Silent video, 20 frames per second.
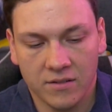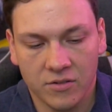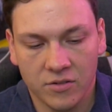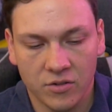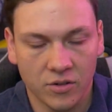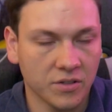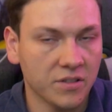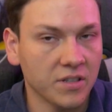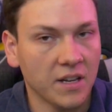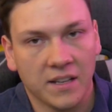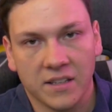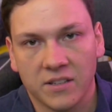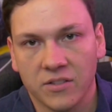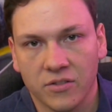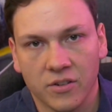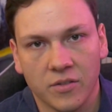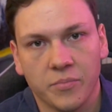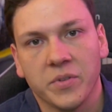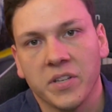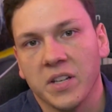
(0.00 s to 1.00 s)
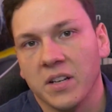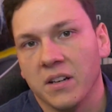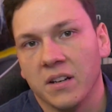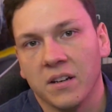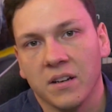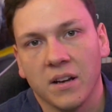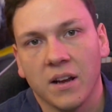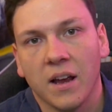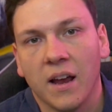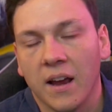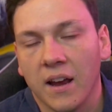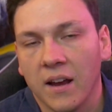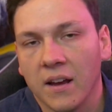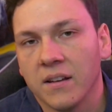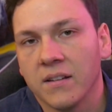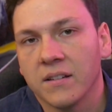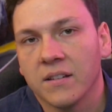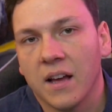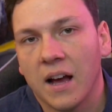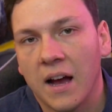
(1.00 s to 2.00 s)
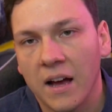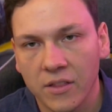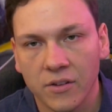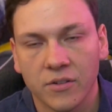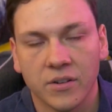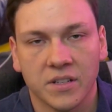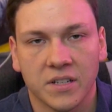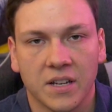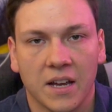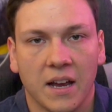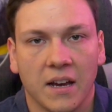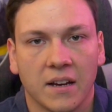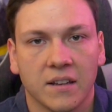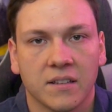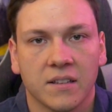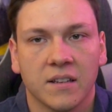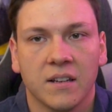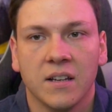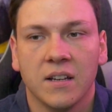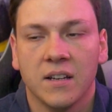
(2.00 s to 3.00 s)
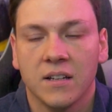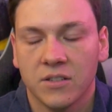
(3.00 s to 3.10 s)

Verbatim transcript: cross-site scripting and other attacks